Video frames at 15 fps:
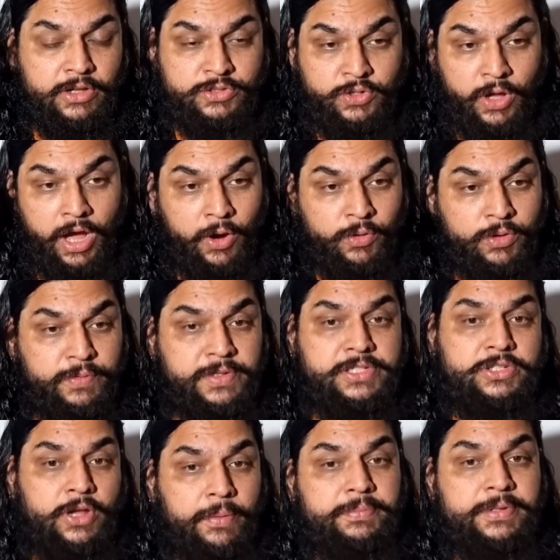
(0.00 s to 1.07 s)
So, how do we
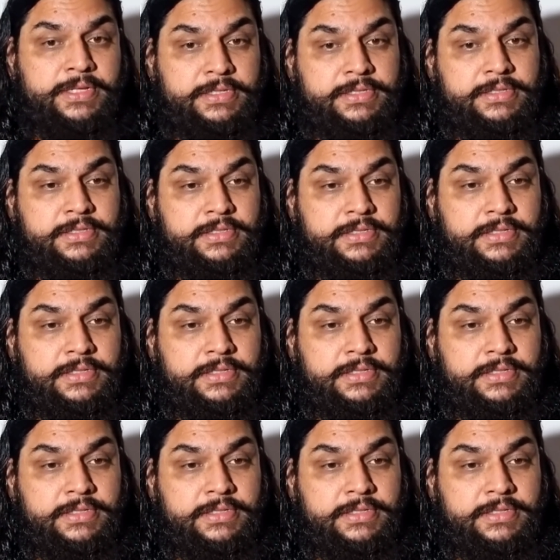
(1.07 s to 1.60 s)
stop this?